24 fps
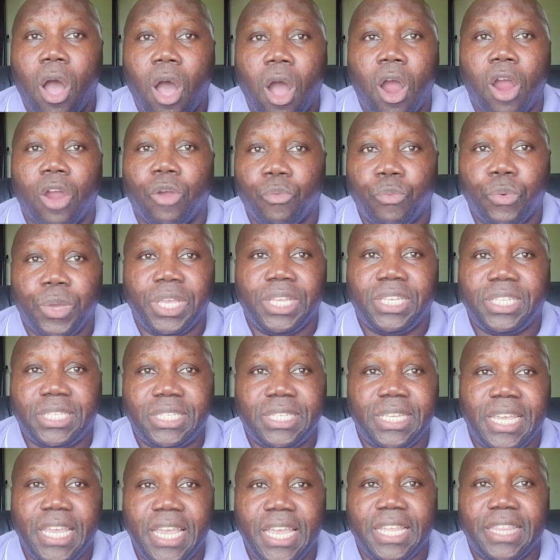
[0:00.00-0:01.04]
are we
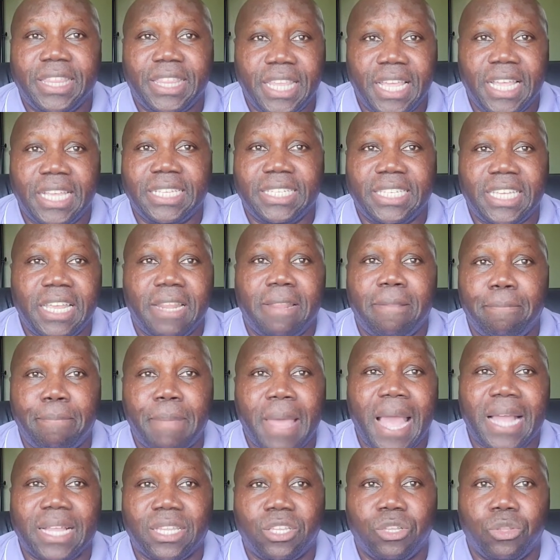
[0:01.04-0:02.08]
seeing things getting
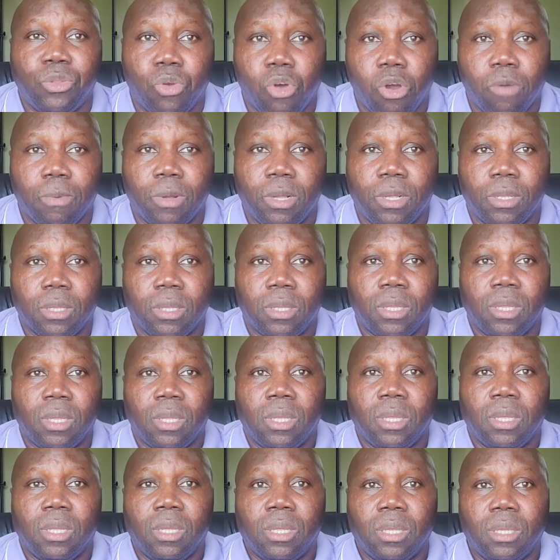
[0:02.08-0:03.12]
back to normal?
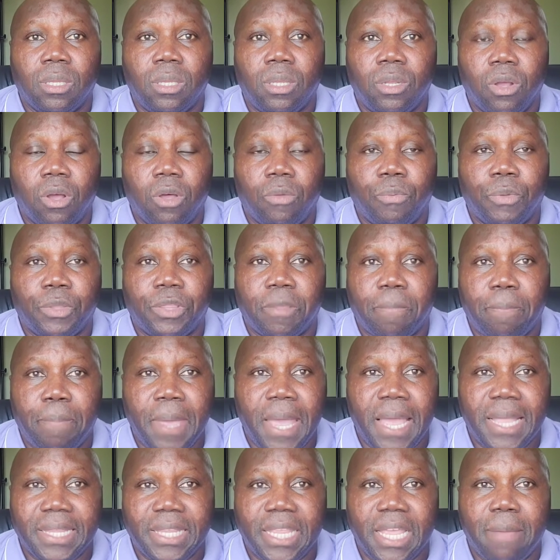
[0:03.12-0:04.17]
You know, with the
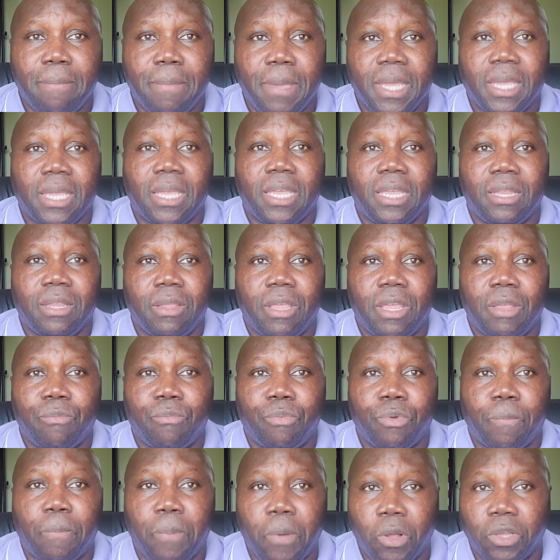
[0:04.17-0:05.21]
pandemic and,
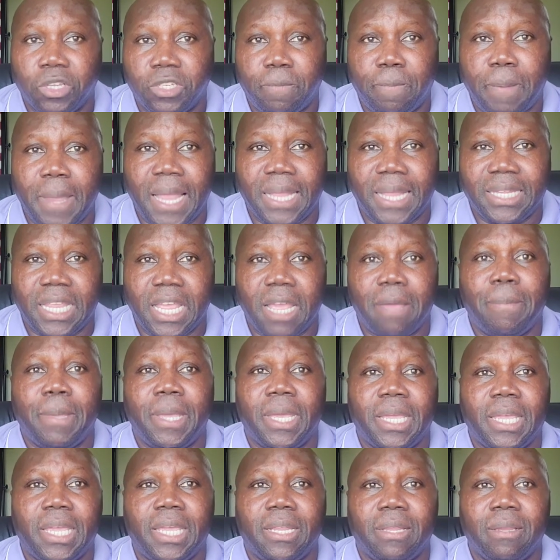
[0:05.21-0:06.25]
and with post
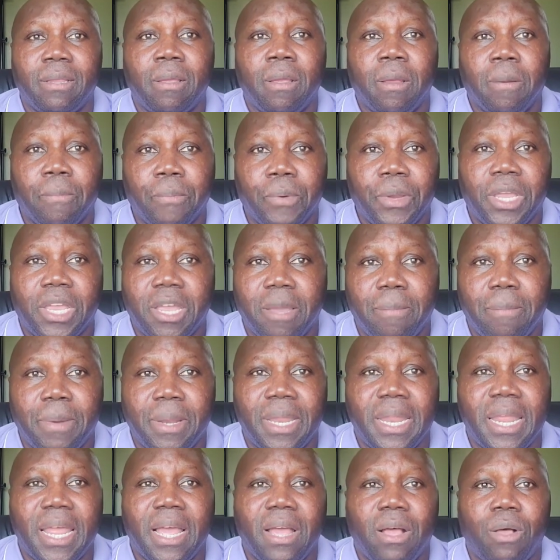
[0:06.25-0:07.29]
pandemic and pre
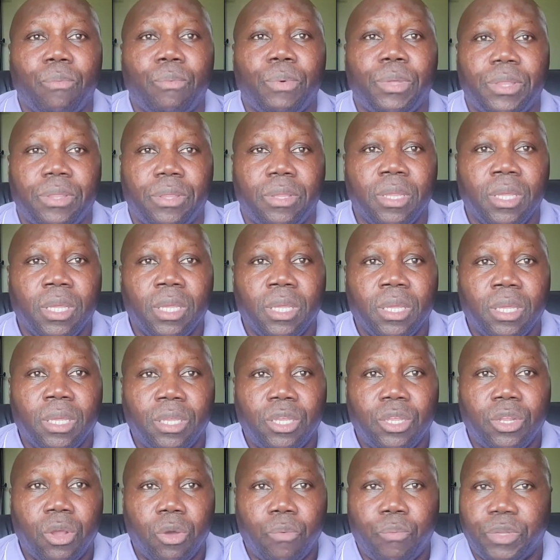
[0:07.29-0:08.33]
coming out with,
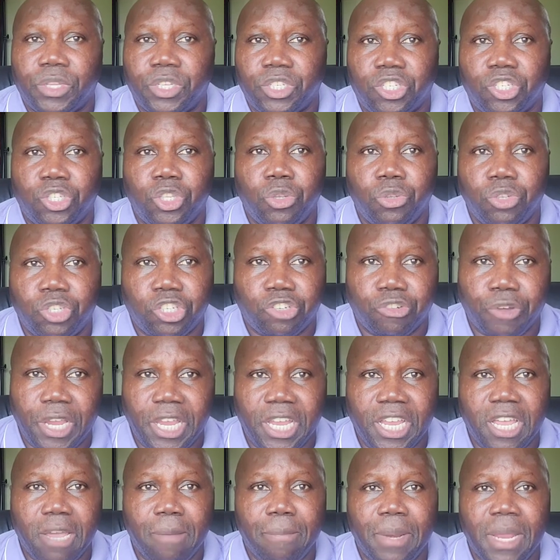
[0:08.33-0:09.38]
you know, with this new
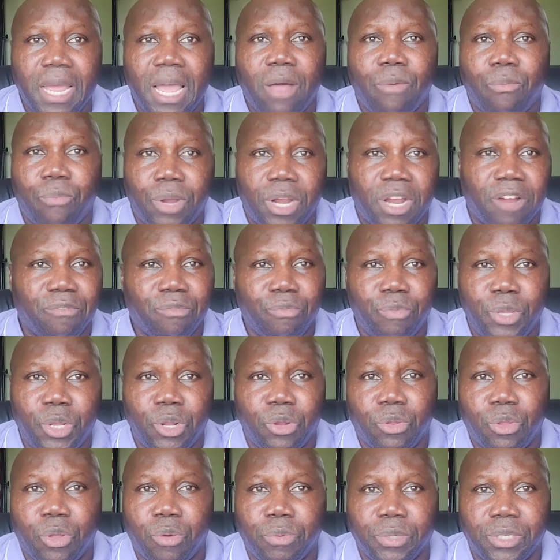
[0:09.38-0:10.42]
strain coming out, whatever, we
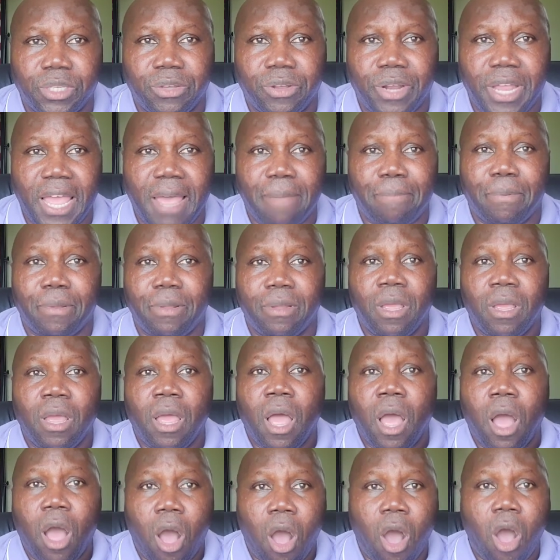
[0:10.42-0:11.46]
don't know what's going to happen.
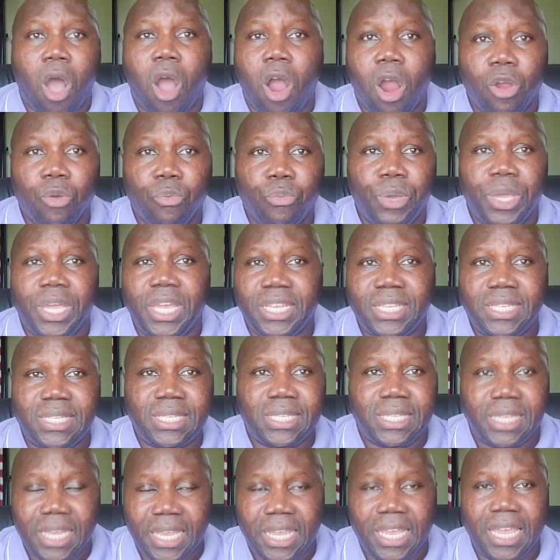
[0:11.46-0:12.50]
Are we
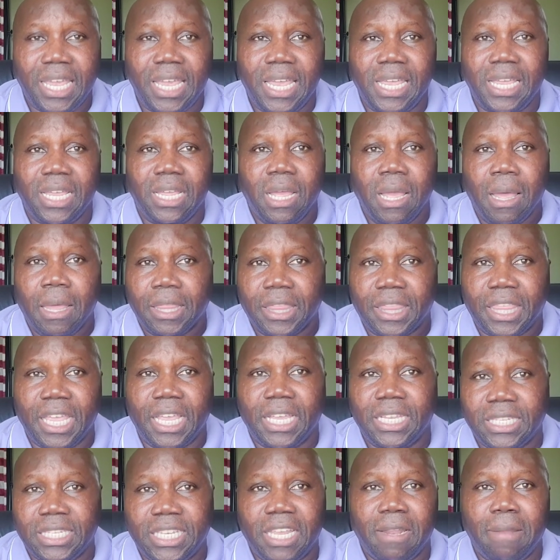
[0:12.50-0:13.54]
seeing
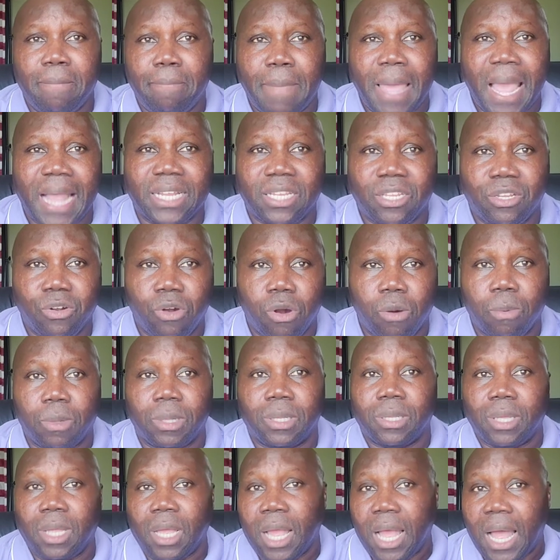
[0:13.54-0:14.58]
things getting back to
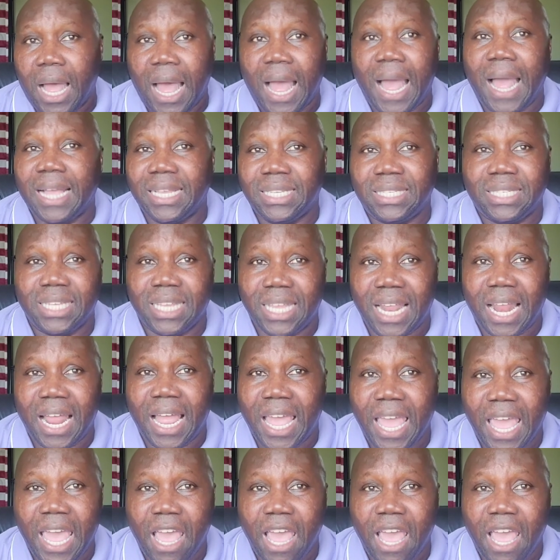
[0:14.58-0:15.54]
normal? I say I